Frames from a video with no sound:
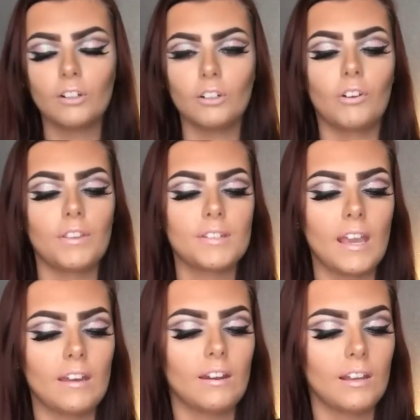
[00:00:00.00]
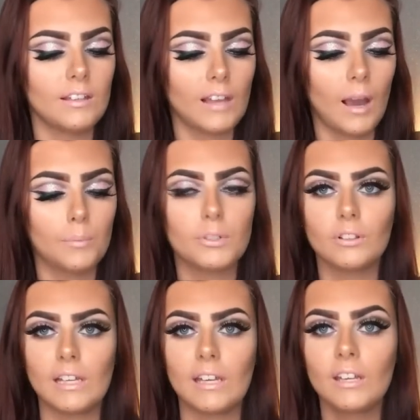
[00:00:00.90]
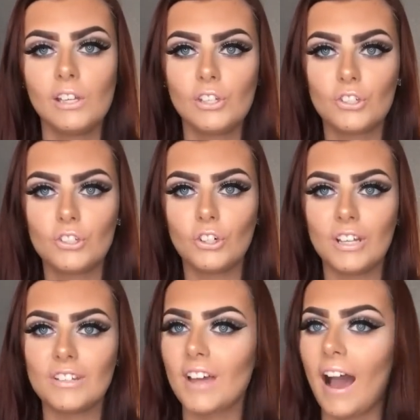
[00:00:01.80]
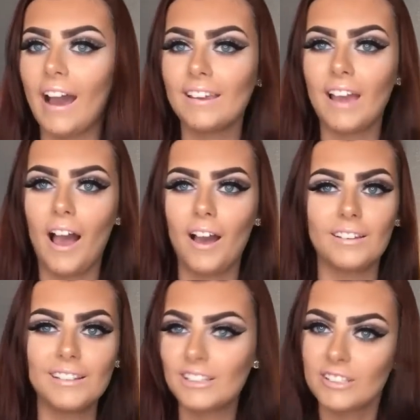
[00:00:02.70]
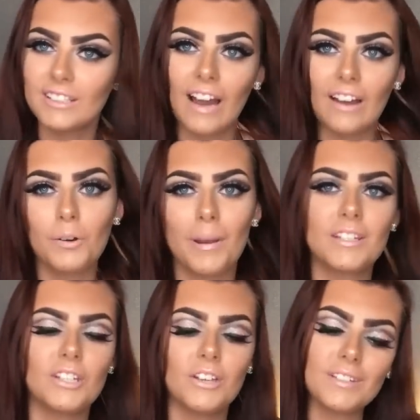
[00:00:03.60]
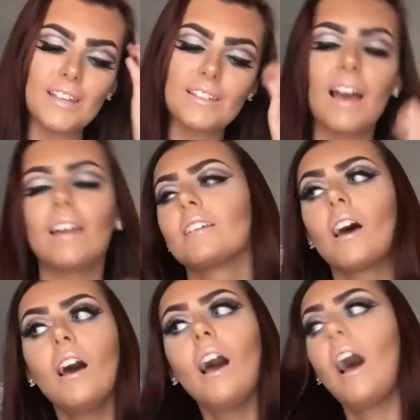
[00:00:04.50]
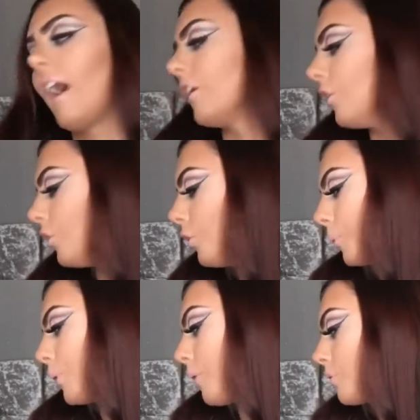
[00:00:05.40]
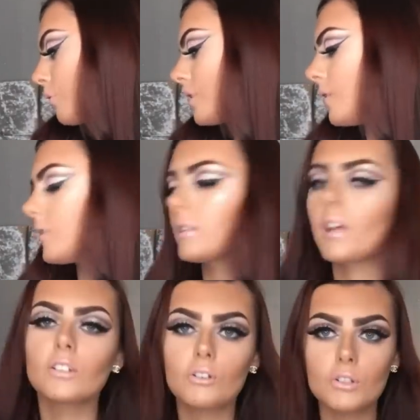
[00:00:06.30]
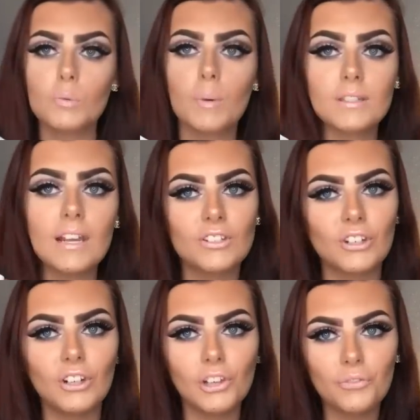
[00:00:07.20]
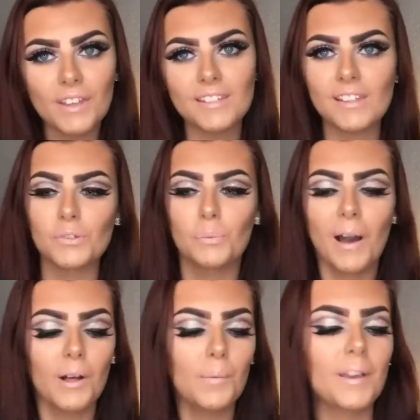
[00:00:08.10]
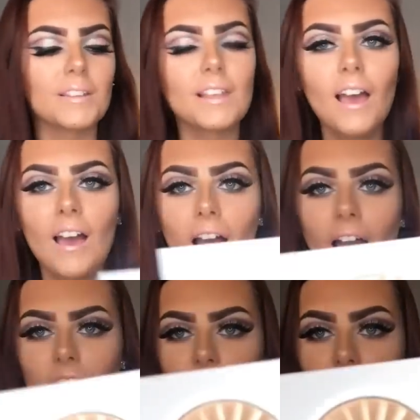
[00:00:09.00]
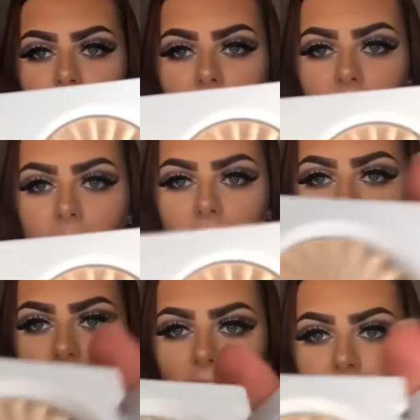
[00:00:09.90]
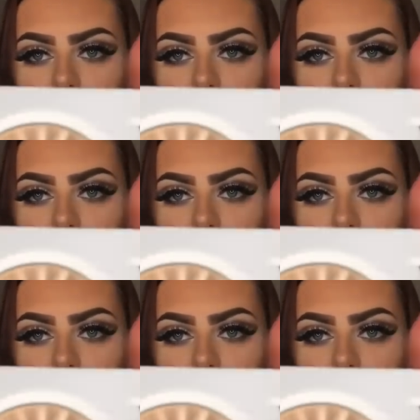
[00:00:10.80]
colour on the skin, and it is absolutely stunning. So I I literally cannot wait to use this, and I hope whoever receives this as a Christmas present is going to love this as well, because I just think this is